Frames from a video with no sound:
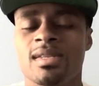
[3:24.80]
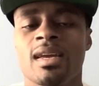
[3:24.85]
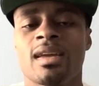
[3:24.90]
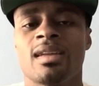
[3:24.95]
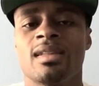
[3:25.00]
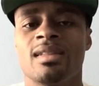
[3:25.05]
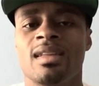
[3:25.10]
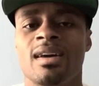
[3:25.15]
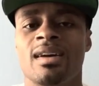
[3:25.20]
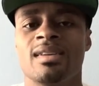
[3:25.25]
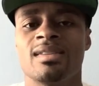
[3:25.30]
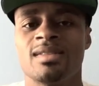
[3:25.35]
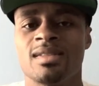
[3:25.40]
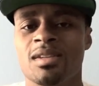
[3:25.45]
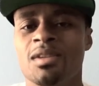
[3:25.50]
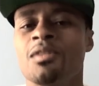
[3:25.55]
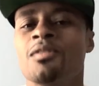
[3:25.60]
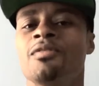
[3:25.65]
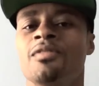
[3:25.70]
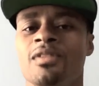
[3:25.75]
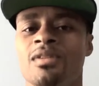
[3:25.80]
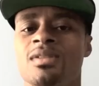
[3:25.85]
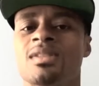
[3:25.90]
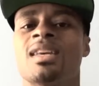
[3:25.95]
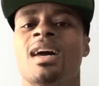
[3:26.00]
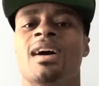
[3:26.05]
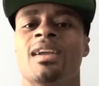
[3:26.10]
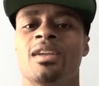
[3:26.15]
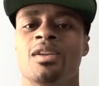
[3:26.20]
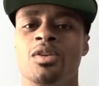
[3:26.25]
second day still feels
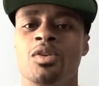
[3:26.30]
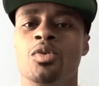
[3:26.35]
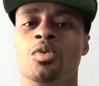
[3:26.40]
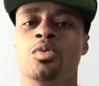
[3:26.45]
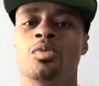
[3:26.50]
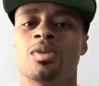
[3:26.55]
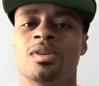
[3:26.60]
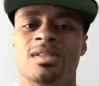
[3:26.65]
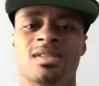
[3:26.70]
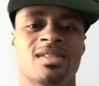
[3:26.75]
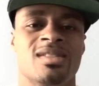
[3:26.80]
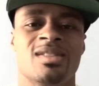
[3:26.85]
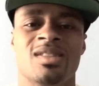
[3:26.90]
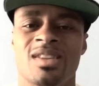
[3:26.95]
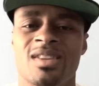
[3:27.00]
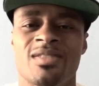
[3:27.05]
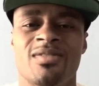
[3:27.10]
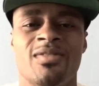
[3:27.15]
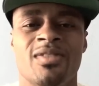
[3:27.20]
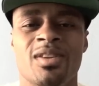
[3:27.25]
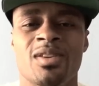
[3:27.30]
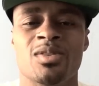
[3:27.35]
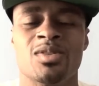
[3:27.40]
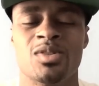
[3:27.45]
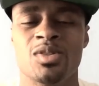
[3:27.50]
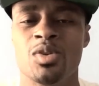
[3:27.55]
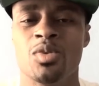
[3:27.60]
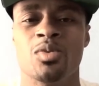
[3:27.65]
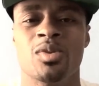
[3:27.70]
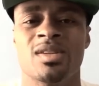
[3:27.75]
kind of new because it feels
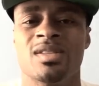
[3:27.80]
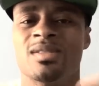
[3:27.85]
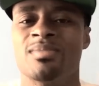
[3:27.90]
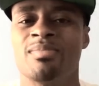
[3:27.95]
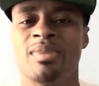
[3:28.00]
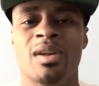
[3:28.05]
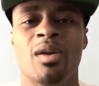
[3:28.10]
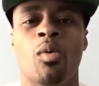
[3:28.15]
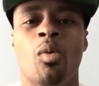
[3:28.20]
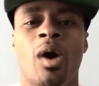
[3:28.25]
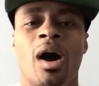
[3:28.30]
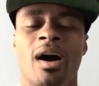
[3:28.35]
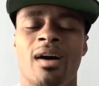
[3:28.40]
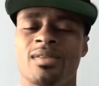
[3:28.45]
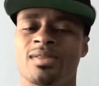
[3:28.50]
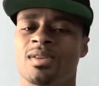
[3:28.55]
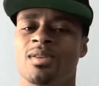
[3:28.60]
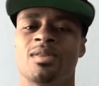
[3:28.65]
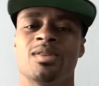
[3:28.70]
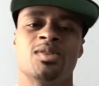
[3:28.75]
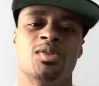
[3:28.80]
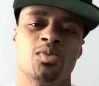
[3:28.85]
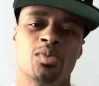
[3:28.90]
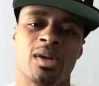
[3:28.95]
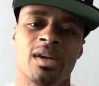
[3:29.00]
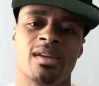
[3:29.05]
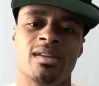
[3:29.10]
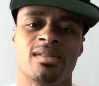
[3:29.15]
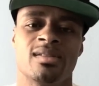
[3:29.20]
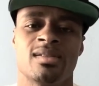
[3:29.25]
new because it's been a while, it's only two
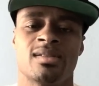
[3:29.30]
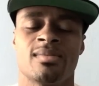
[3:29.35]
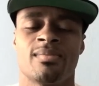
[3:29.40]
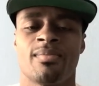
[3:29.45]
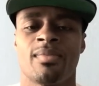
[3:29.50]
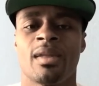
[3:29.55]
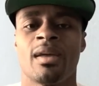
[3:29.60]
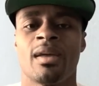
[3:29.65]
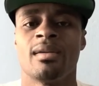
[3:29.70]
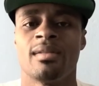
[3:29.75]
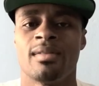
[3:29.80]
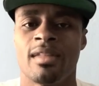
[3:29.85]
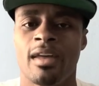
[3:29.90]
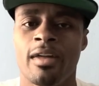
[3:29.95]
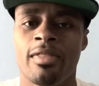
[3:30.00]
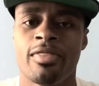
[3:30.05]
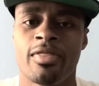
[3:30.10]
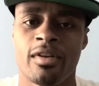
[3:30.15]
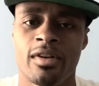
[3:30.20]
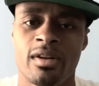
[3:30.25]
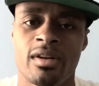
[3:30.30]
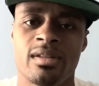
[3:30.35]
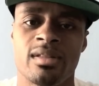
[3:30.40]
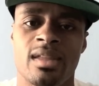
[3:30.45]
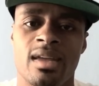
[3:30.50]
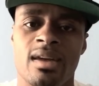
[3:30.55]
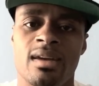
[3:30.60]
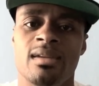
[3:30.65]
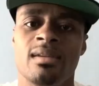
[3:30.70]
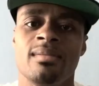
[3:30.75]
days. That third
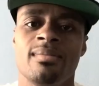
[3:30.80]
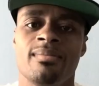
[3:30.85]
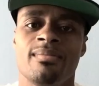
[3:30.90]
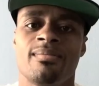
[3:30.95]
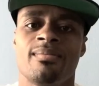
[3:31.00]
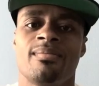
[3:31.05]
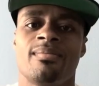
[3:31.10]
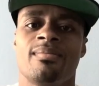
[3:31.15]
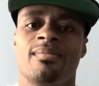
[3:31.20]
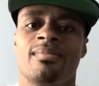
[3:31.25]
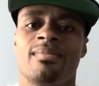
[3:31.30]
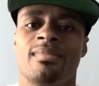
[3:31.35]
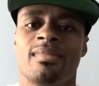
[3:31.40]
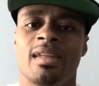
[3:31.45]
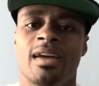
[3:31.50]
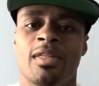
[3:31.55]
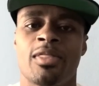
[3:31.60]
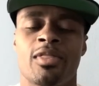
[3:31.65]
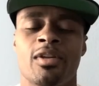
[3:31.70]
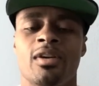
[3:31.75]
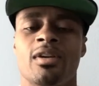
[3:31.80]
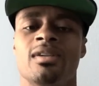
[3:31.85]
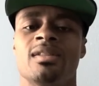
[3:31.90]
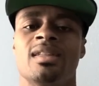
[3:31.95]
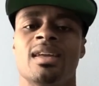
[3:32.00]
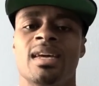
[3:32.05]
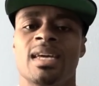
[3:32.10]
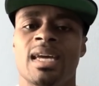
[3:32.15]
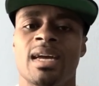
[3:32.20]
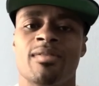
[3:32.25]
day, that
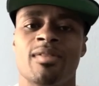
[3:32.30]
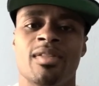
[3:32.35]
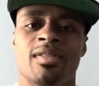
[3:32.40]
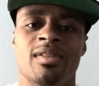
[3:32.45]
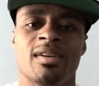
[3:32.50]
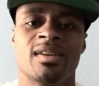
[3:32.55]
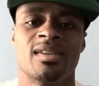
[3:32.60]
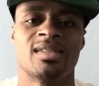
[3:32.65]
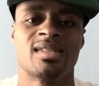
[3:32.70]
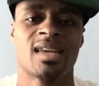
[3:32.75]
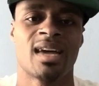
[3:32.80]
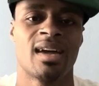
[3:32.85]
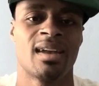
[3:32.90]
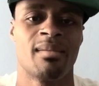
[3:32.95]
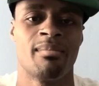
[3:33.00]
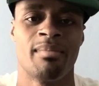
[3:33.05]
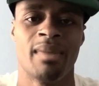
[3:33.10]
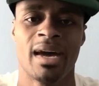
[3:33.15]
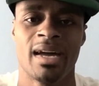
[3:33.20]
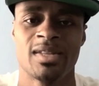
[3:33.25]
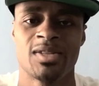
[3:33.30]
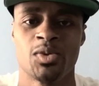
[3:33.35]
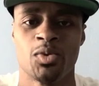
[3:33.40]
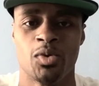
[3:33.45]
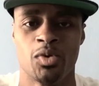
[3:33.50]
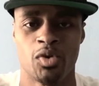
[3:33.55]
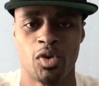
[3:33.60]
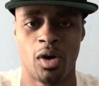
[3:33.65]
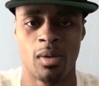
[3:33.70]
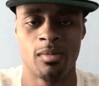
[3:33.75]
third day everything's kind of back
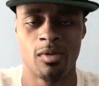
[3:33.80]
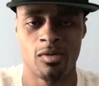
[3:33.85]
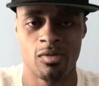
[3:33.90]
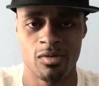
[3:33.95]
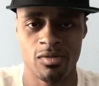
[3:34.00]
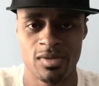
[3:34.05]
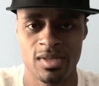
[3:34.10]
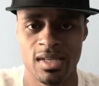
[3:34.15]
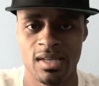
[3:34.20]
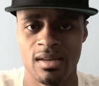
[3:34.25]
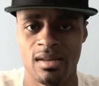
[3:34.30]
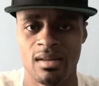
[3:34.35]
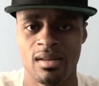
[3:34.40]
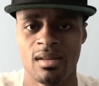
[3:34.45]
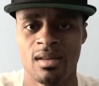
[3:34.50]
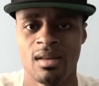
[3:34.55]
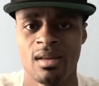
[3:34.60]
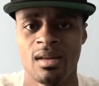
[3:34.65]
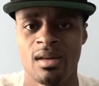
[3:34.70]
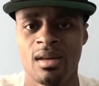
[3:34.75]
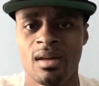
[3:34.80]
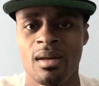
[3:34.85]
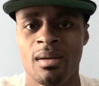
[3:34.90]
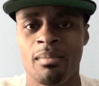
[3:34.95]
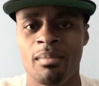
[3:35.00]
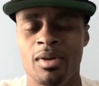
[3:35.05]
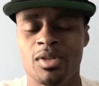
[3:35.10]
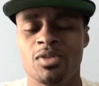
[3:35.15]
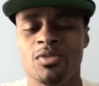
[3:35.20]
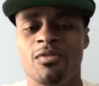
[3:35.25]
to a normal routine,
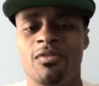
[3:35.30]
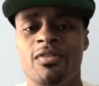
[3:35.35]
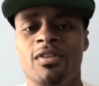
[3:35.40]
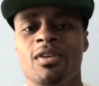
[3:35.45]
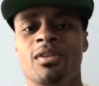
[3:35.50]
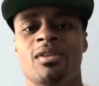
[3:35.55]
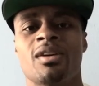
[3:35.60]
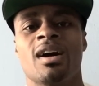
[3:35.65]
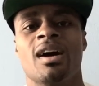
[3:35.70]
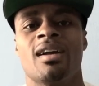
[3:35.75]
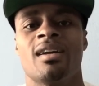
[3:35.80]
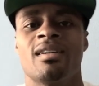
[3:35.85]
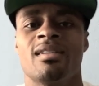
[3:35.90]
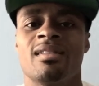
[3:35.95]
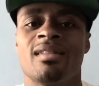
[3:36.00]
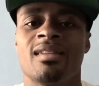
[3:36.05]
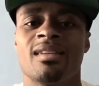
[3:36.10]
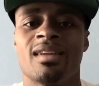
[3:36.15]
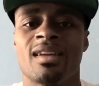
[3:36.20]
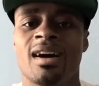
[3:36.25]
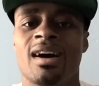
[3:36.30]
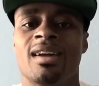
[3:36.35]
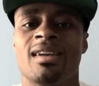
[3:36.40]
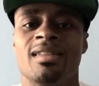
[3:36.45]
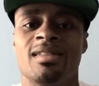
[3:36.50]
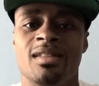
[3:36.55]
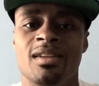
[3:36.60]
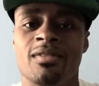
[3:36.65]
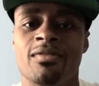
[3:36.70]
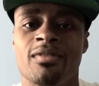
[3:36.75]
but you feel kind of kind
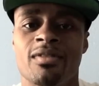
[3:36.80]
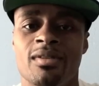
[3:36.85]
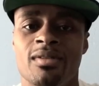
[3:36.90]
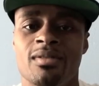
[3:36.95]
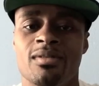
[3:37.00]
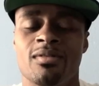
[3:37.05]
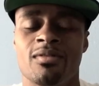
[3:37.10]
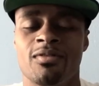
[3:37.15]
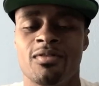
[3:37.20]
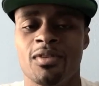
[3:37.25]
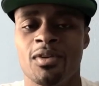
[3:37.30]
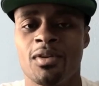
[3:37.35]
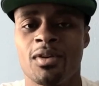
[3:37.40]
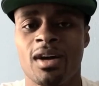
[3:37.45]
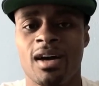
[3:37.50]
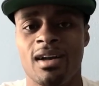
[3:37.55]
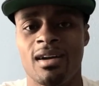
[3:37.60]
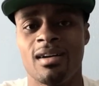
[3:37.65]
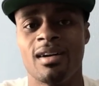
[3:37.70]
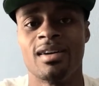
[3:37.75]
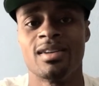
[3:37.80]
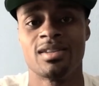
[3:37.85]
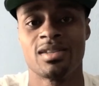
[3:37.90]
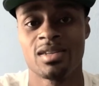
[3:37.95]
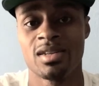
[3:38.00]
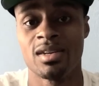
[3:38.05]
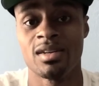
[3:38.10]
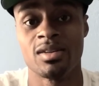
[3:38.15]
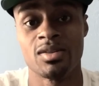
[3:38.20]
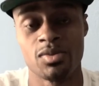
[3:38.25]
of different. You feel kind of like
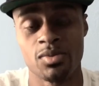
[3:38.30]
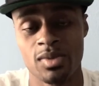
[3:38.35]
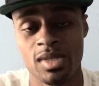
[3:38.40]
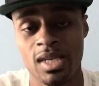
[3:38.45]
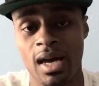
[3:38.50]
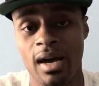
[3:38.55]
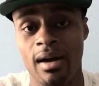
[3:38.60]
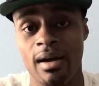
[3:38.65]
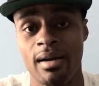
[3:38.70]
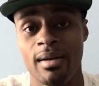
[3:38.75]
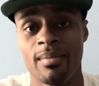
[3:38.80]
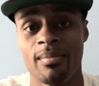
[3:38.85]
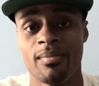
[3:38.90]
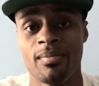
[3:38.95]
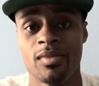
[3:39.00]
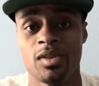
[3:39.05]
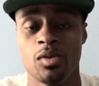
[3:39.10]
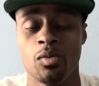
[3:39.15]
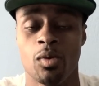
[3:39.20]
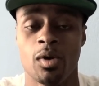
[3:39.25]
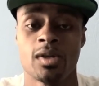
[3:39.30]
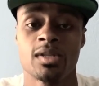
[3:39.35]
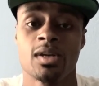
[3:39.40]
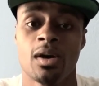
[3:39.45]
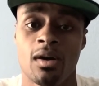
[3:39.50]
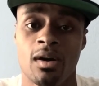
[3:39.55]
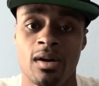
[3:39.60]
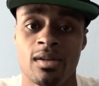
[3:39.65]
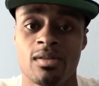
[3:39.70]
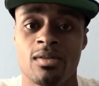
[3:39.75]
shit because you're tired. You worked
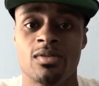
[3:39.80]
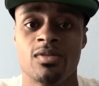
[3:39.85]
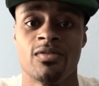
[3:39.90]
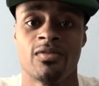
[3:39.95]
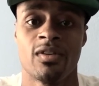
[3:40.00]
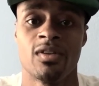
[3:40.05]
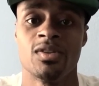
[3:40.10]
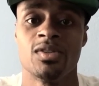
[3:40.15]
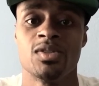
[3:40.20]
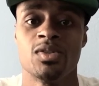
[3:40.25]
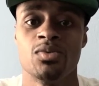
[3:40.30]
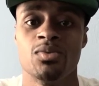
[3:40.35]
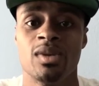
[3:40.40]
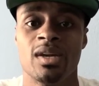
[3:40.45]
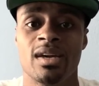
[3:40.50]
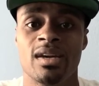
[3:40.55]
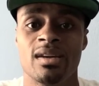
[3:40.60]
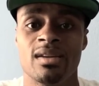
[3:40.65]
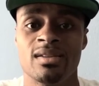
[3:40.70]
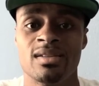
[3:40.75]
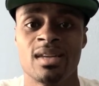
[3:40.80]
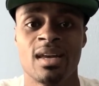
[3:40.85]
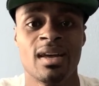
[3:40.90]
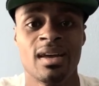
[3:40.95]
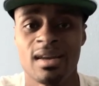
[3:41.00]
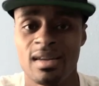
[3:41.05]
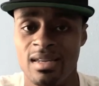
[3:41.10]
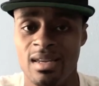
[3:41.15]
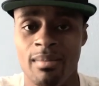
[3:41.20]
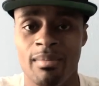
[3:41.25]
hard those first two days,
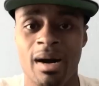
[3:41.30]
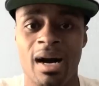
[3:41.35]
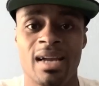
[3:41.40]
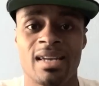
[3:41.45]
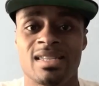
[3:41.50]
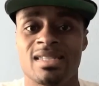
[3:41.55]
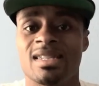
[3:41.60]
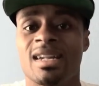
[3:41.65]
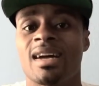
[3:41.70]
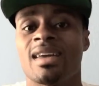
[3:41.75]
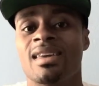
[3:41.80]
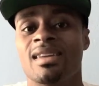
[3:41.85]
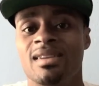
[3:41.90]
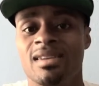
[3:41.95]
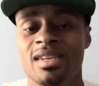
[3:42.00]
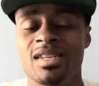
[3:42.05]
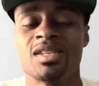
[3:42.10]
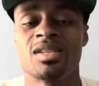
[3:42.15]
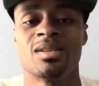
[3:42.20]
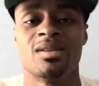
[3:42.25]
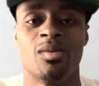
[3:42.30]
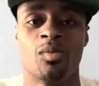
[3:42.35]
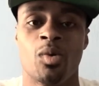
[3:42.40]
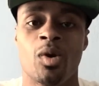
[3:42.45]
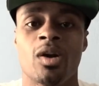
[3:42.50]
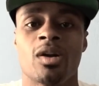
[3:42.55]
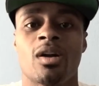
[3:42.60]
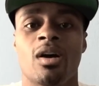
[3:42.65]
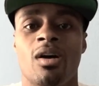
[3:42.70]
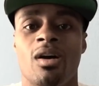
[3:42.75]
your body's not conditioned to
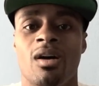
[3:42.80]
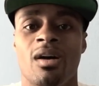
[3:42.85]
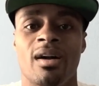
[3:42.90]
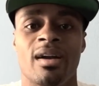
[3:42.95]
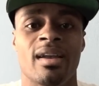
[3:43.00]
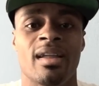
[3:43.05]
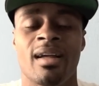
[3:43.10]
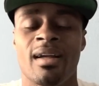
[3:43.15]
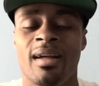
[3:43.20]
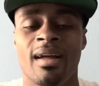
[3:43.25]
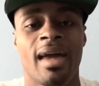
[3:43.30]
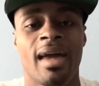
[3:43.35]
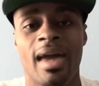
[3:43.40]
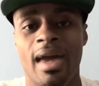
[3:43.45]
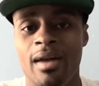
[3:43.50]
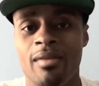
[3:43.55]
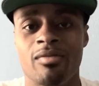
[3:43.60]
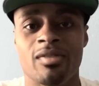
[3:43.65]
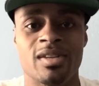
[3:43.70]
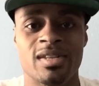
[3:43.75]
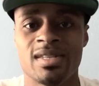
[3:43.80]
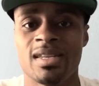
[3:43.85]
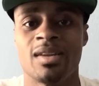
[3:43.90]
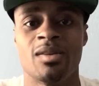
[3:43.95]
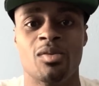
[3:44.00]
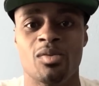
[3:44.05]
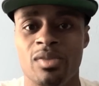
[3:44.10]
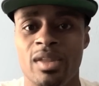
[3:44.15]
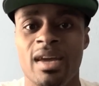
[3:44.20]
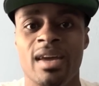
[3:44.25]
work hard every
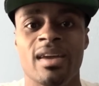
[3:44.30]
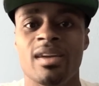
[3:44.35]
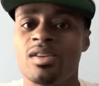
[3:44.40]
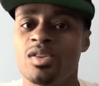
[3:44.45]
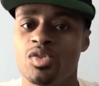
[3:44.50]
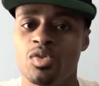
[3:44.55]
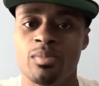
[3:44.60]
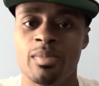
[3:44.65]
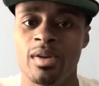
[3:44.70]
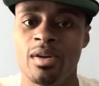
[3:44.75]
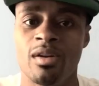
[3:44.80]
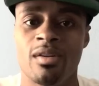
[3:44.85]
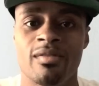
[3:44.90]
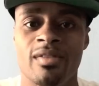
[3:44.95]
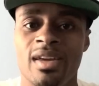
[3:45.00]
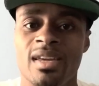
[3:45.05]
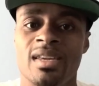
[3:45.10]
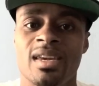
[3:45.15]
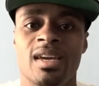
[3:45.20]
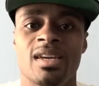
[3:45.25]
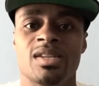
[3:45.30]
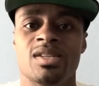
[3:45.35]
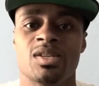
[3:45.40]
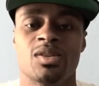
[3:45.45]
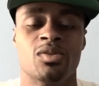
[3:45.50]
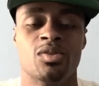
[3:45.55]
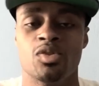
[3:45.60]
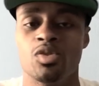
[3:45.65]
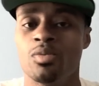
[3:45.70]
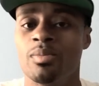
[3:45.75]
single day because you've been on
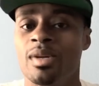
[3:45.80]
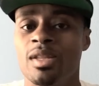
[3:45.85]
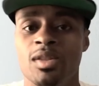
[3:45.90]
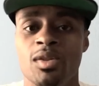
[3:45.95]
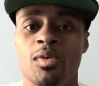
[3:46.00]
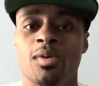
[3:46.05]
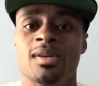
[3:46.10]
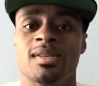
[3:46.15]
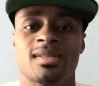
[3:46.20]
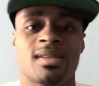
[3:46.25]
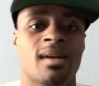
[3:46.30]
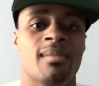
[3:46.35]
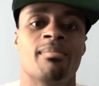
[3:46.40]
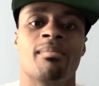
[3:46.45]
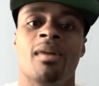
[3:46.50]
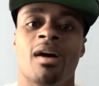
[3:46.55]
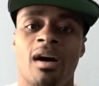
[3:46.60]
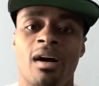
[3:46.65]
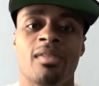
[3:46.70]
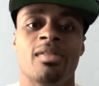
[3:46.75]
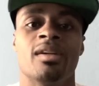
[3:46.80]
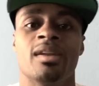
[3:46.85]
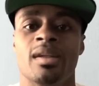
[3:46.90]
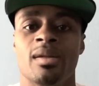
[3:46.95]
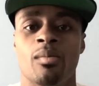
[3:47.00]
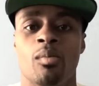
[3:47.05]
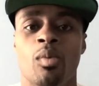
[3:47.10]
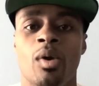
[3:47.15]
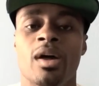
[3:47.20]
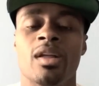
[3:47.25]
vacation or you've been doing something other
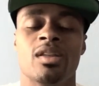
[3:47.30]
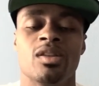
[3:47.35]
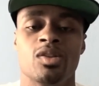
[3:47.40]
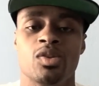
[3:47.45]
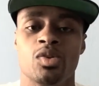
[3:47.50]
than what